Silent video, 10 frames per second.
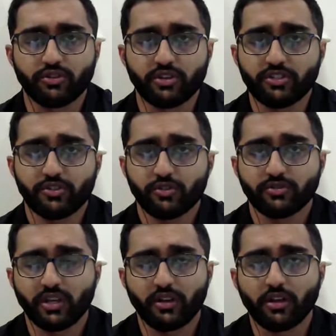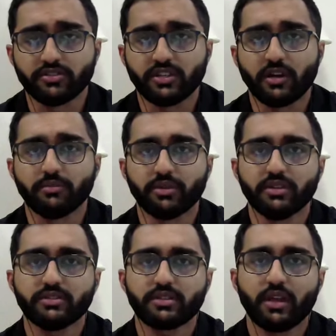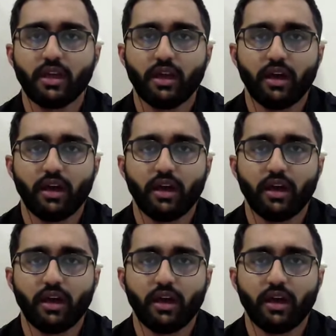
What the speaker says: traditional technology companies.